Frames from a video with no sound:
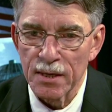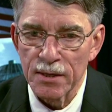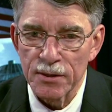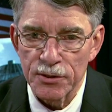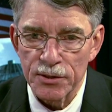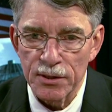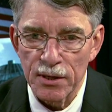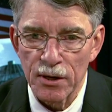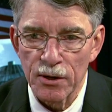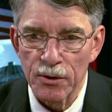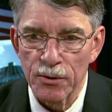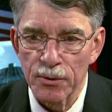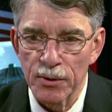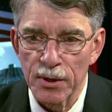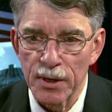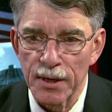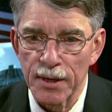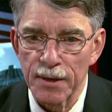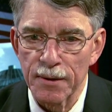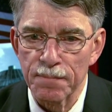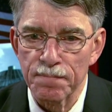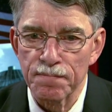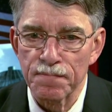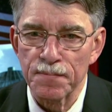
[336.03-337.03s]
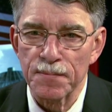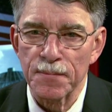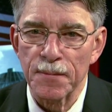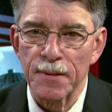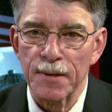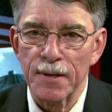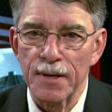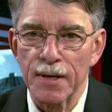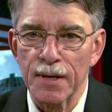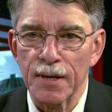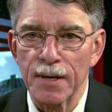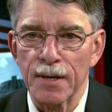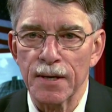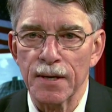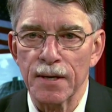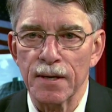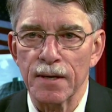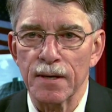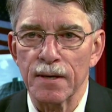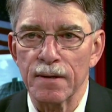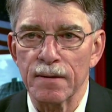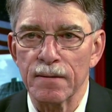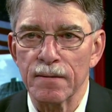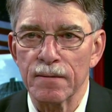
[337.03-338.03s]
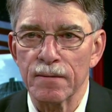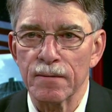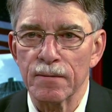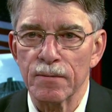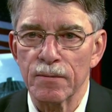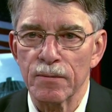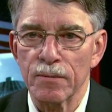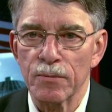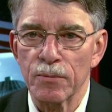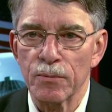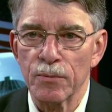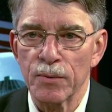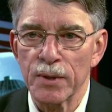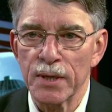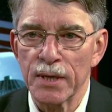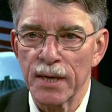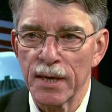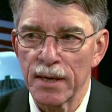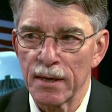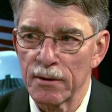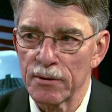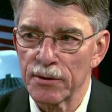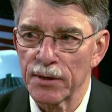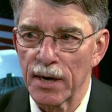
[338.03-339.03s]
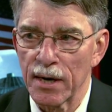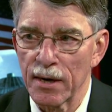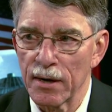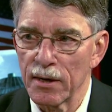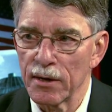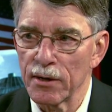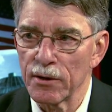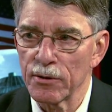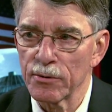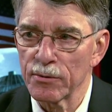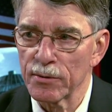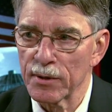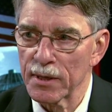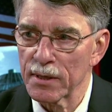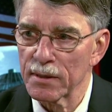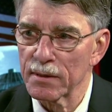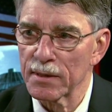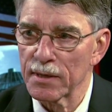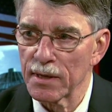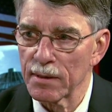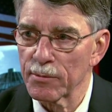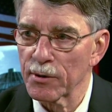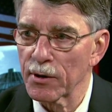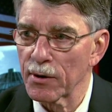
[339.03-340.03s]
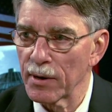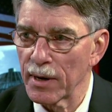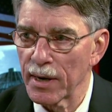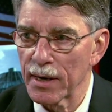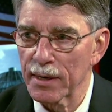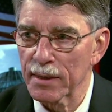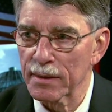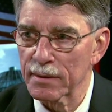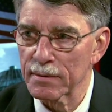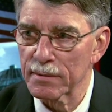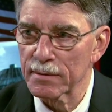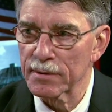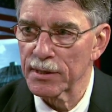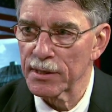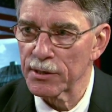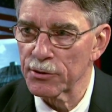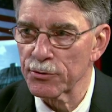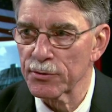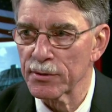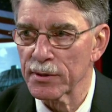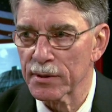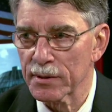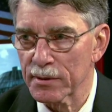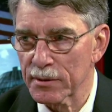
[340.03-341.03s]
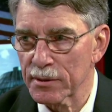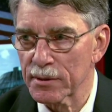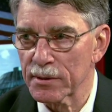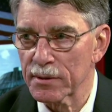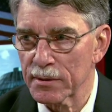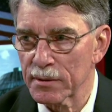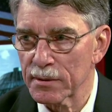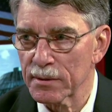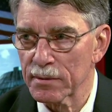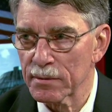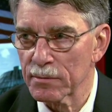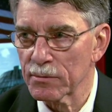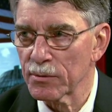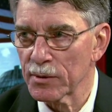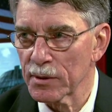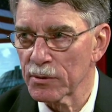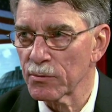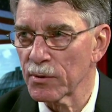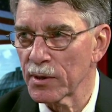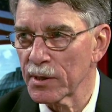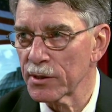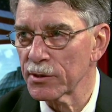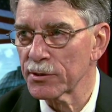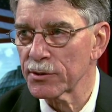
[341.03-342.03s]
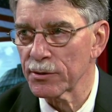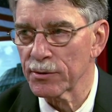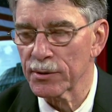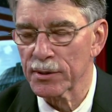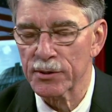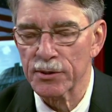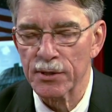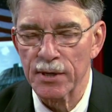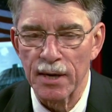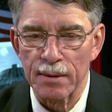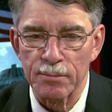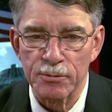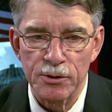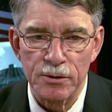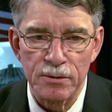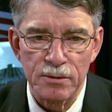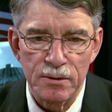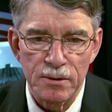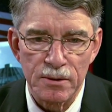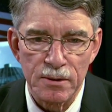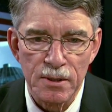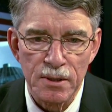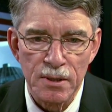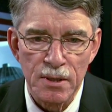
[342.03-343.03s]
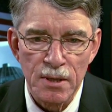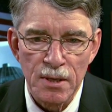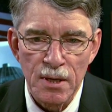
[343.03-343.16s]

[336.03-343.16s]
So um, uh, we held our own in the Democratic districts with one or two exceptions.